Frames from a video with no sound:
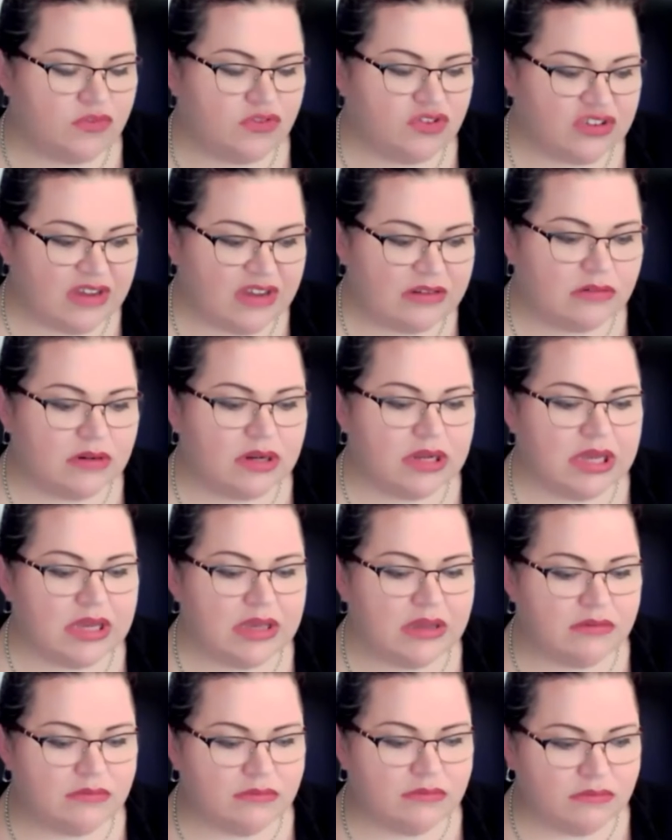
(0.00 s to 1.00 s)

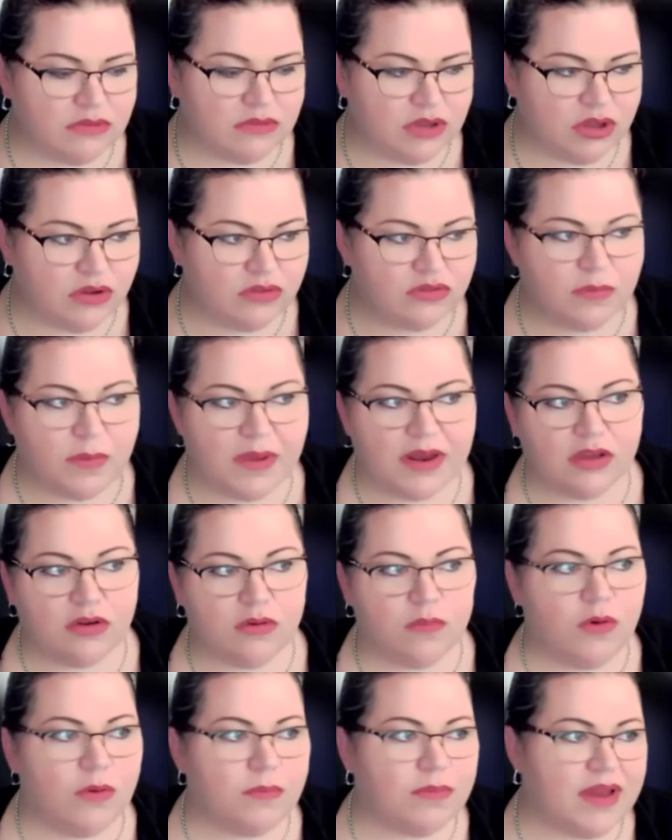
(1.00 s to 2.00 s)
Generally, depending
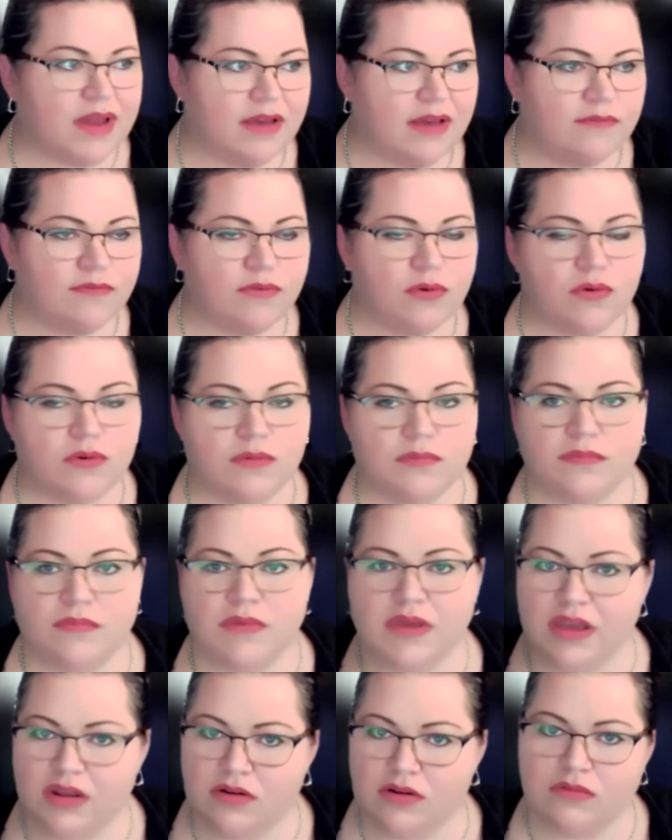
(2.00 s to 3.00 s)
on what platform,
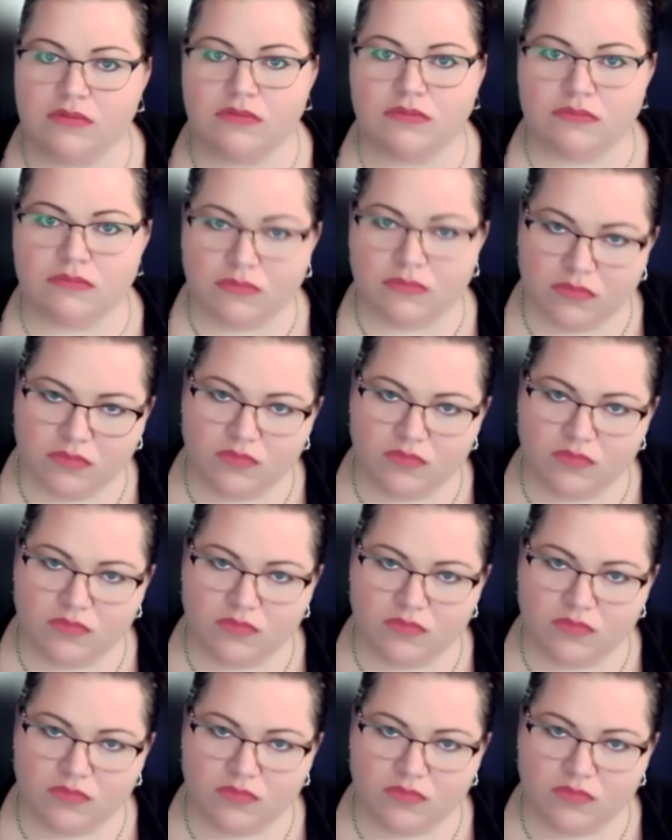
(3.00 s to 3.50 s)
it'll